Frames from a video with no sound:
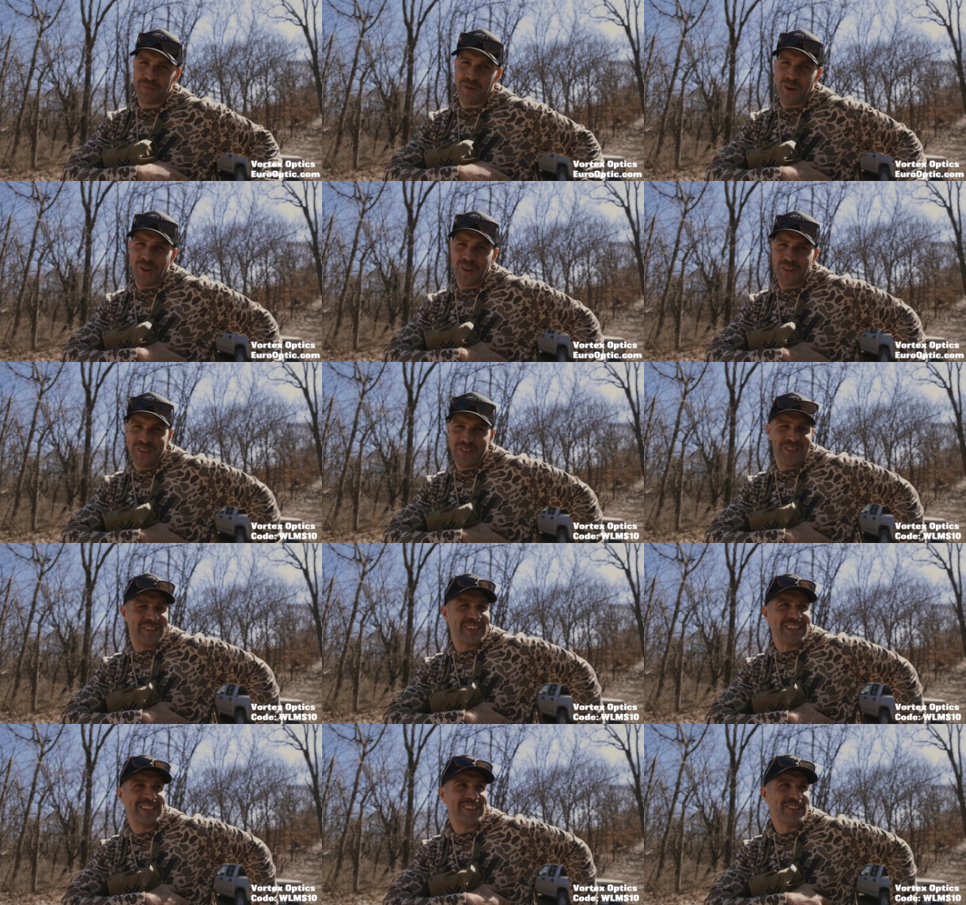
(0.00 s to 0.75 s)
about all you
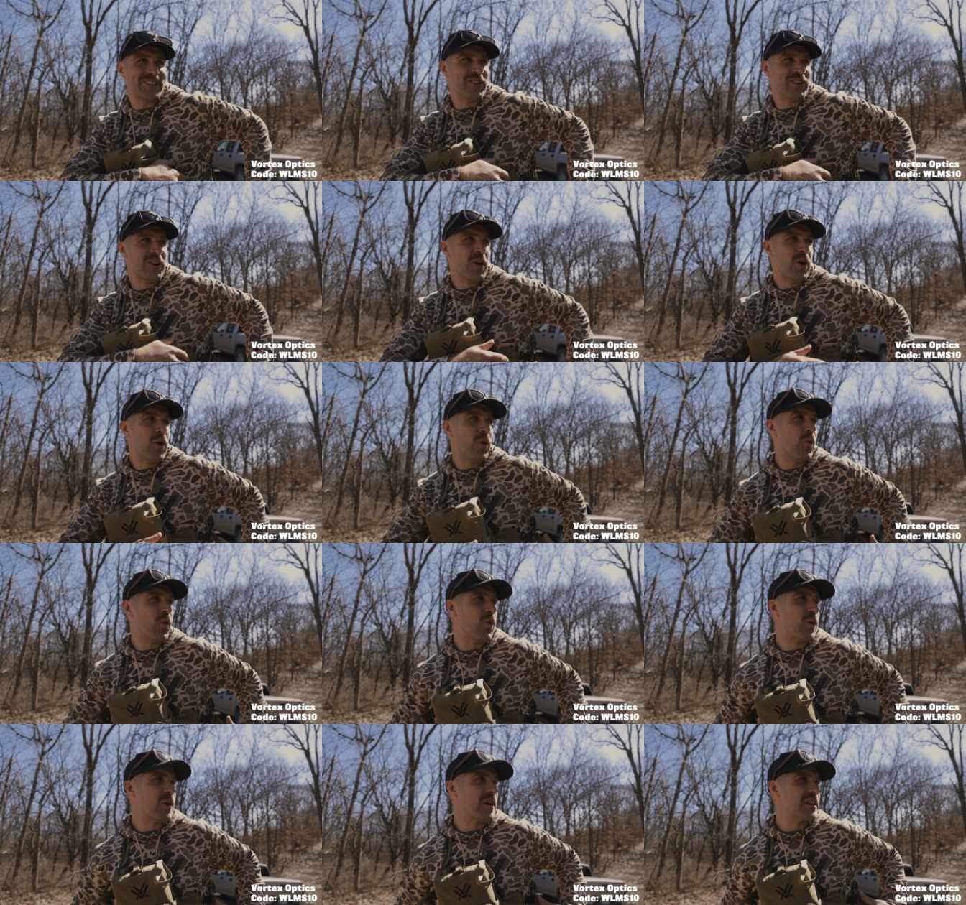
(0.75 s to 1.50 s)
can do.
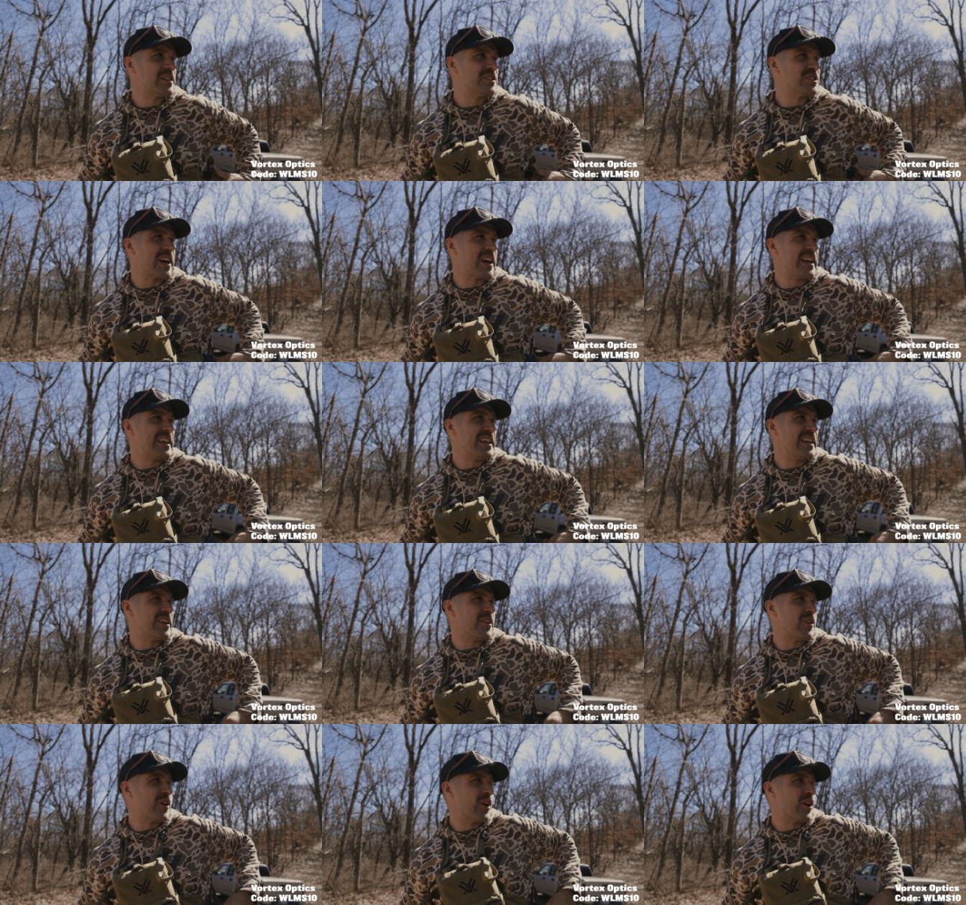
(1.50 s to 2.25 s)
Or try and
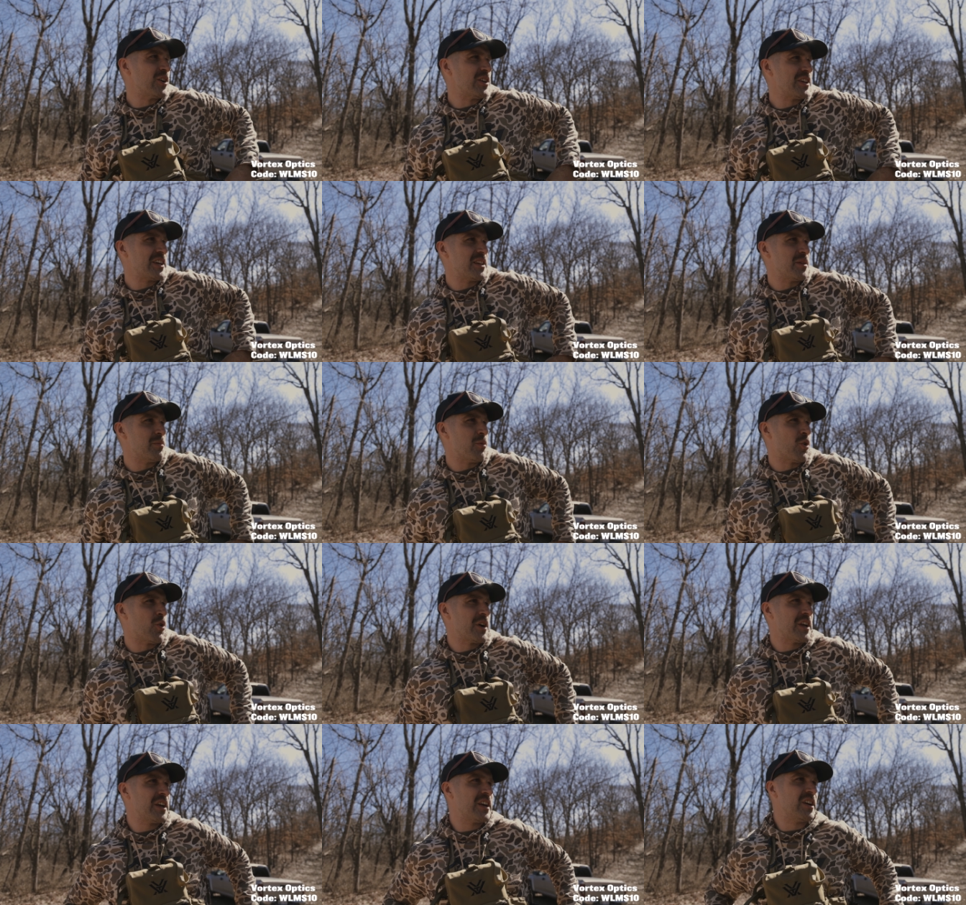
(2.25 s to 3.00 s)
get out early in the
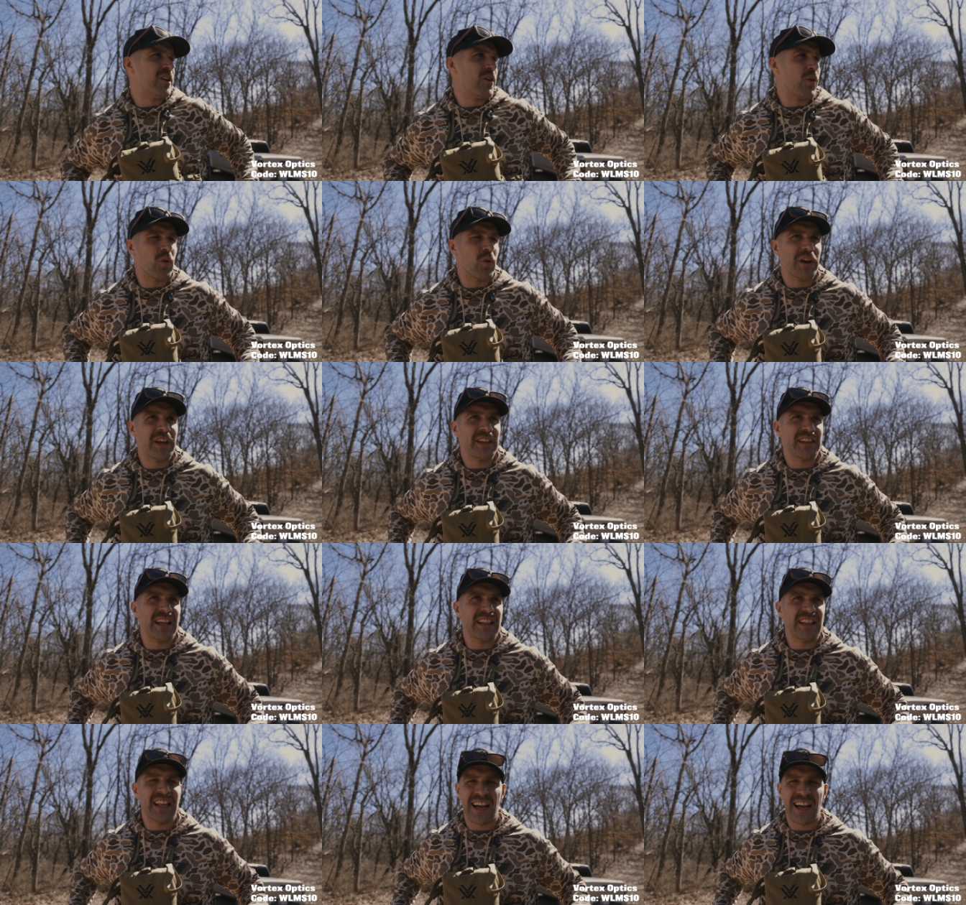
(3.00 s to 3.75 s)
morning or hit
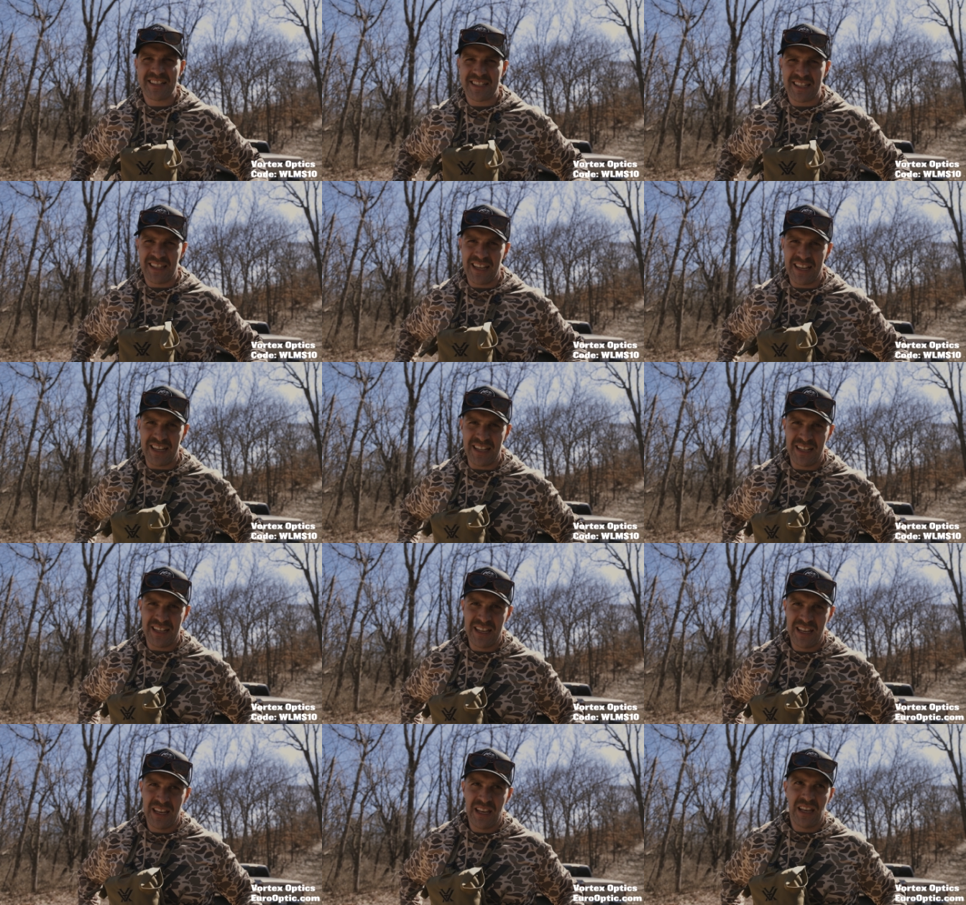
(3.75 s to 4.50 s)
that last light.
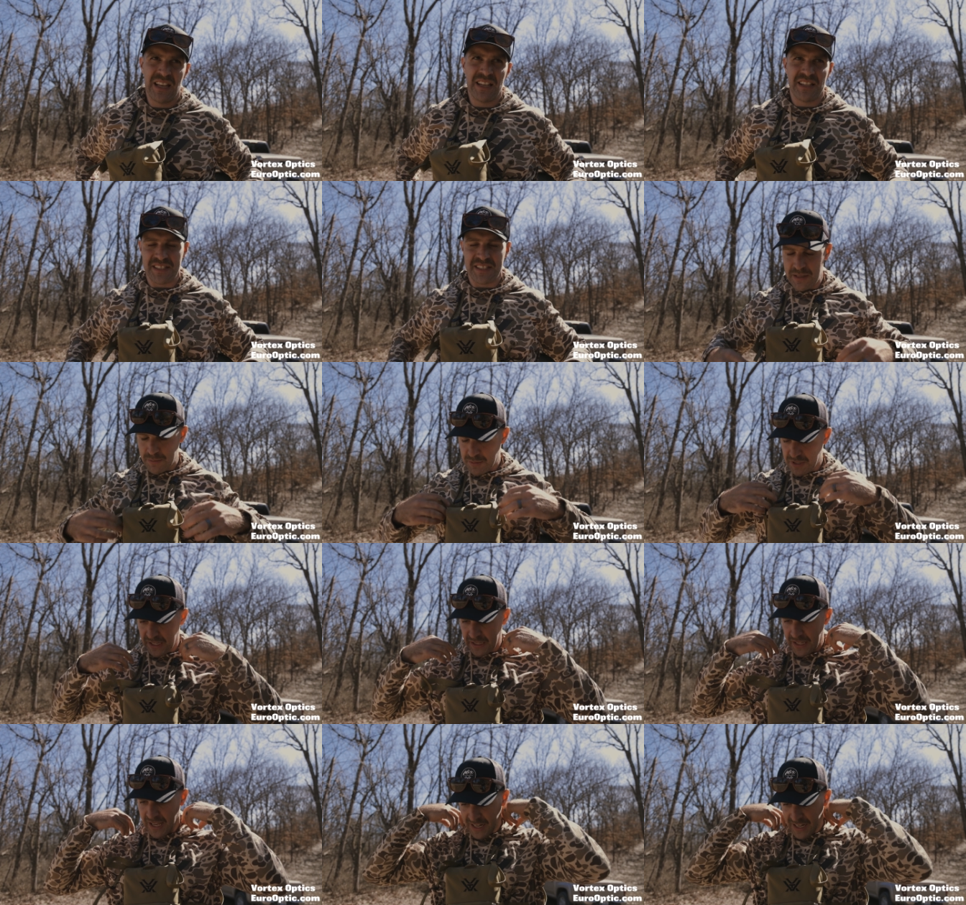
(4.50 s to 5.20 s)
It seems like